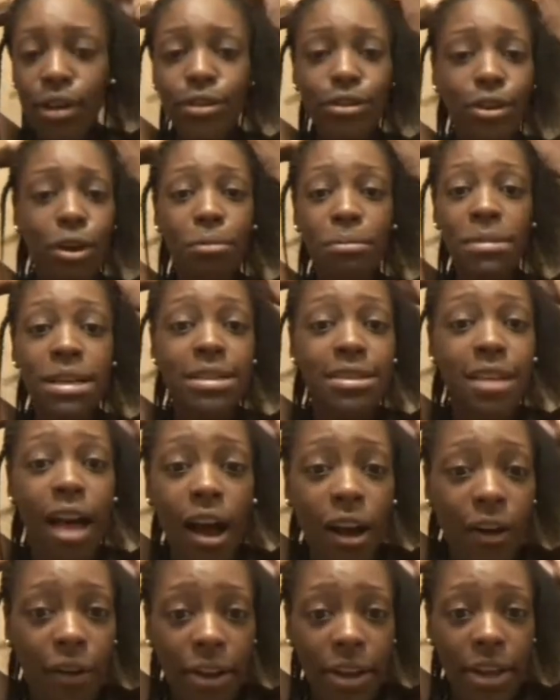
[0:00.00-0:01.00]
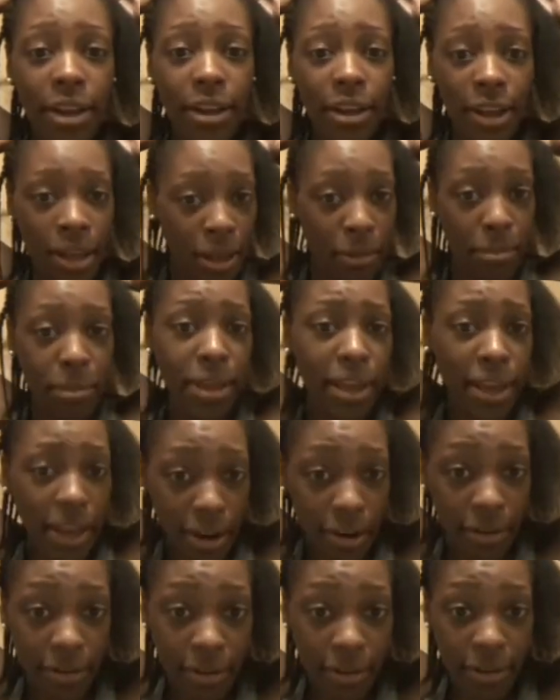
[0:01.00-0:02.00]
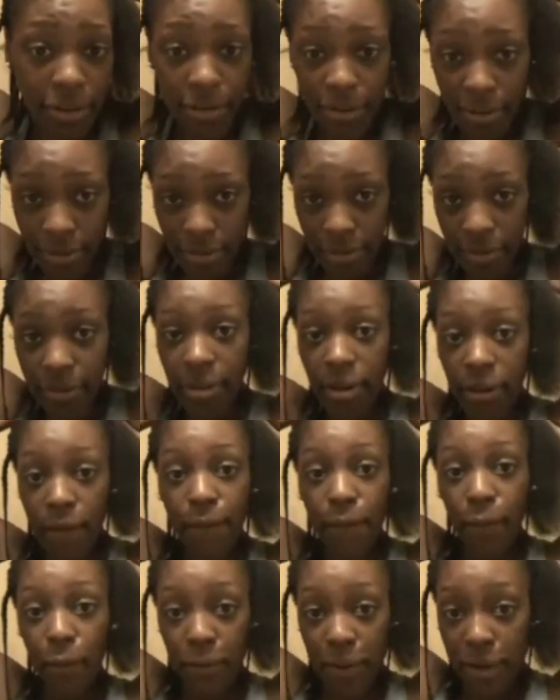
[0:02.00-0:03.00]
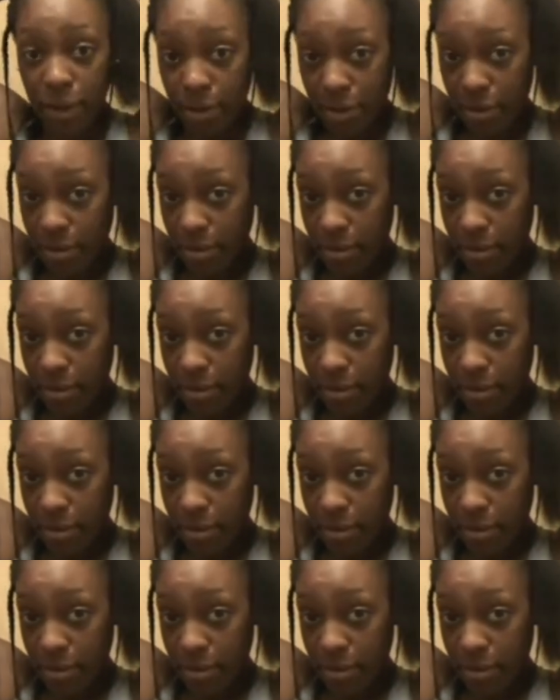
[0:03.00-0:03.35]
Don't be sorry, be careful, for real.